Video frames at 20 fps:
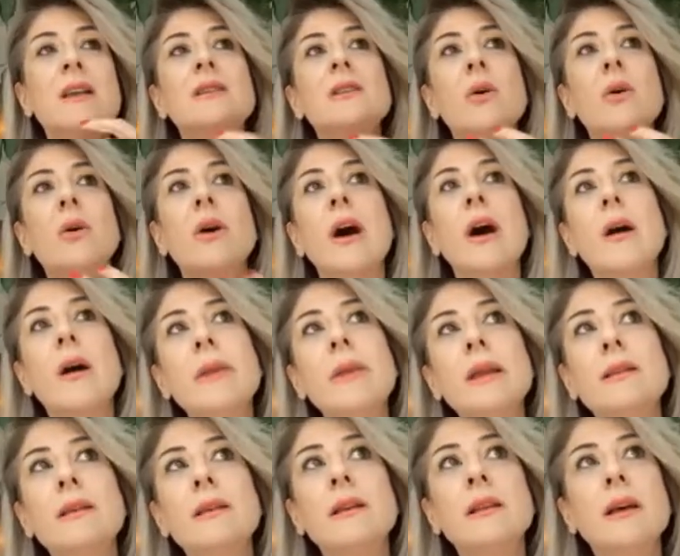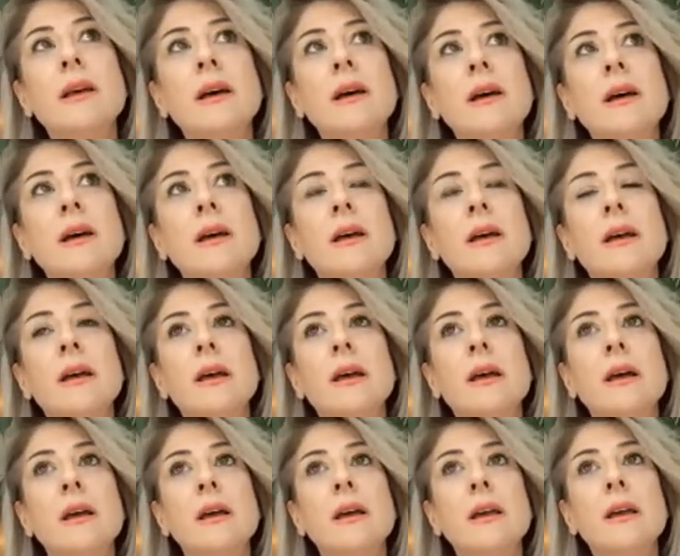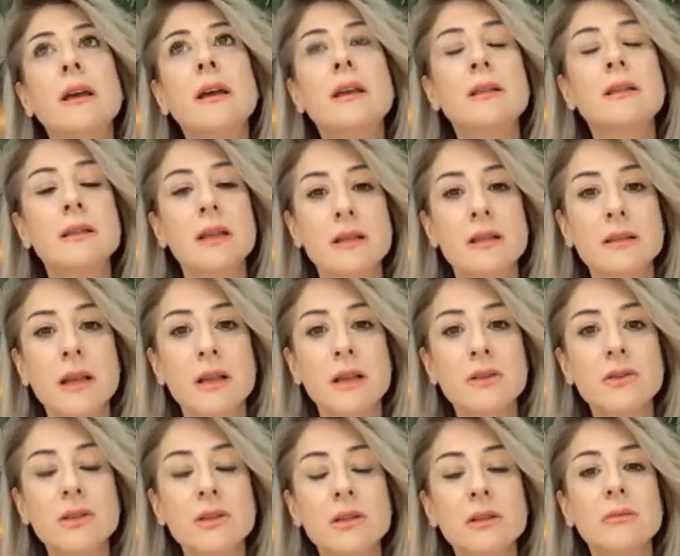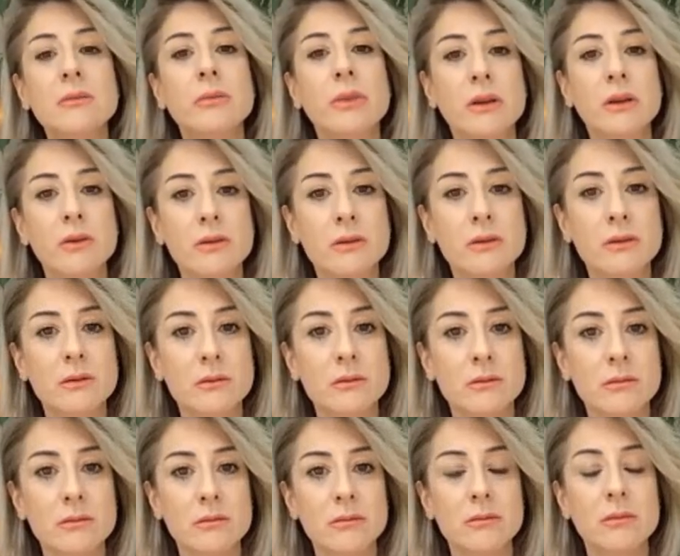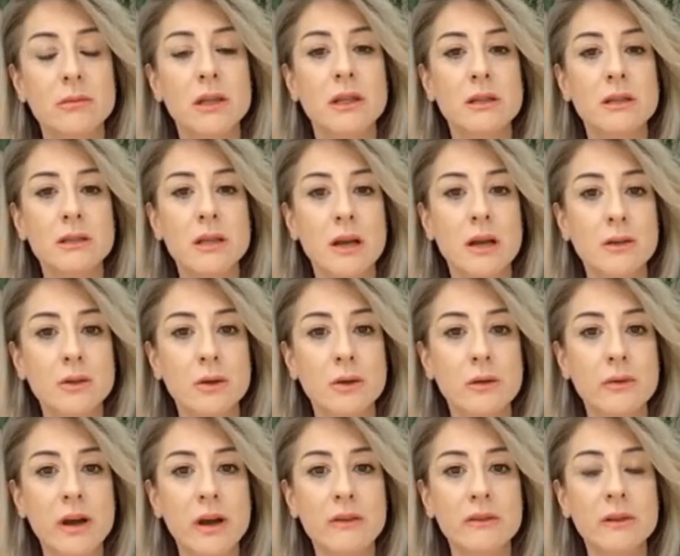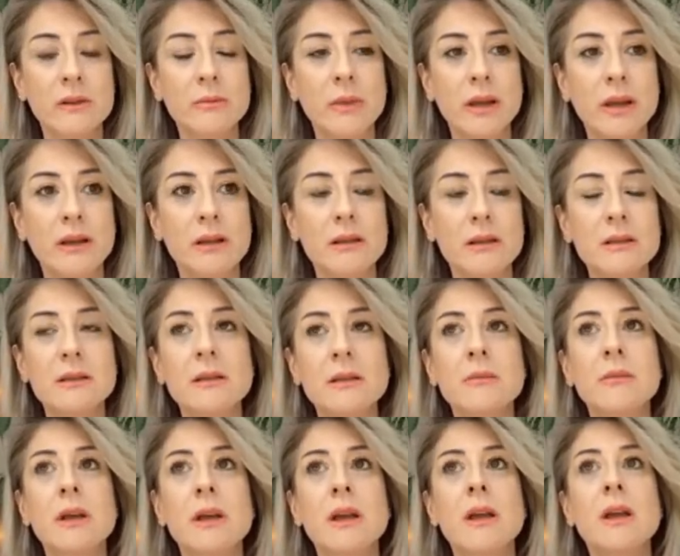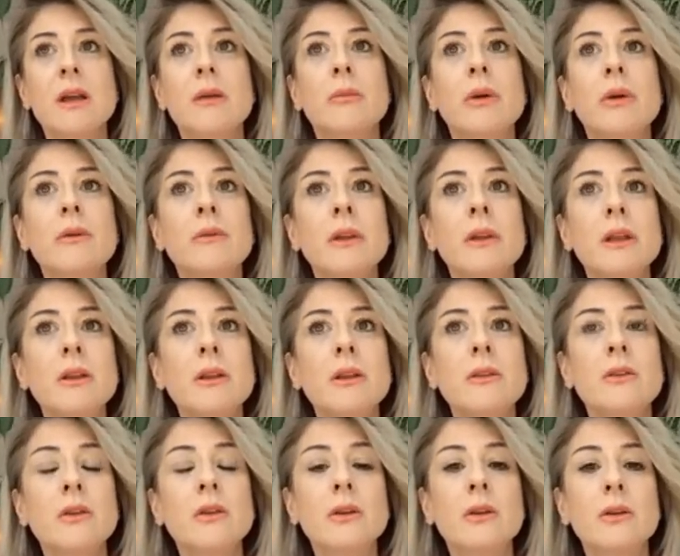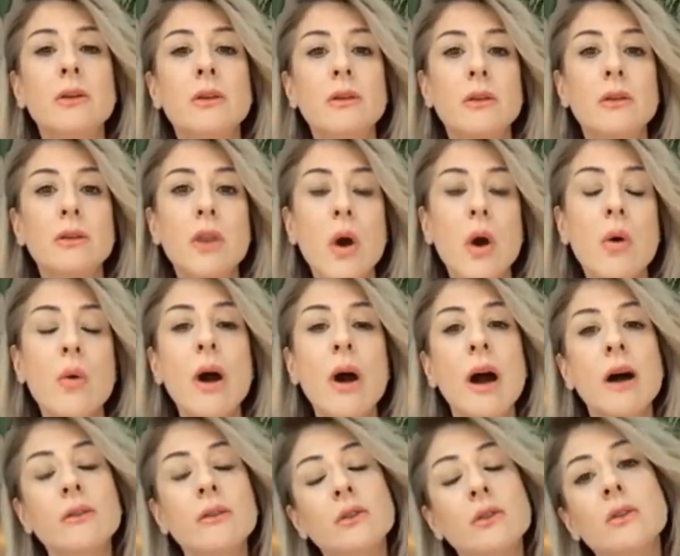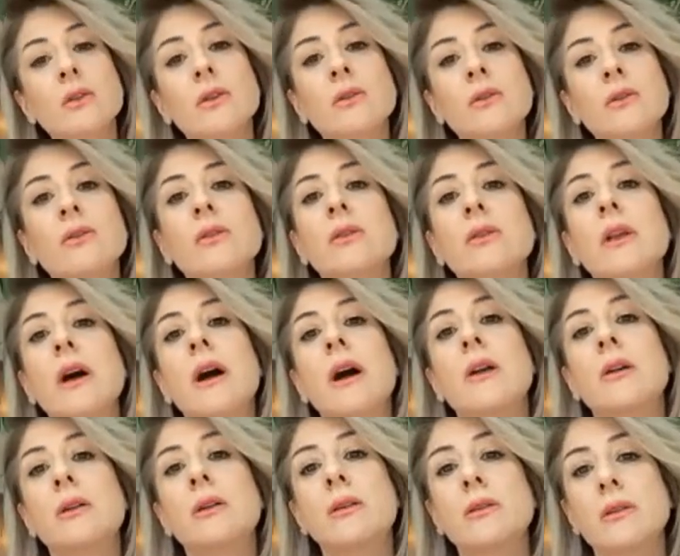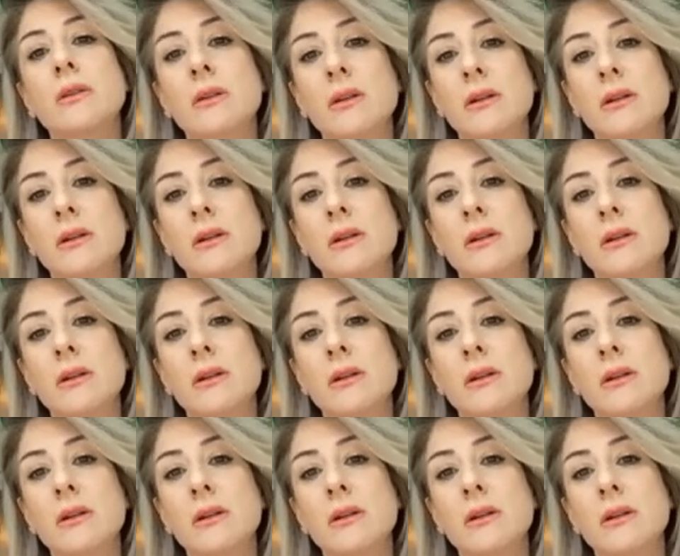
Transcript: So amygdala uh, is essential because it is our survival mechanism, but we need to know how to control our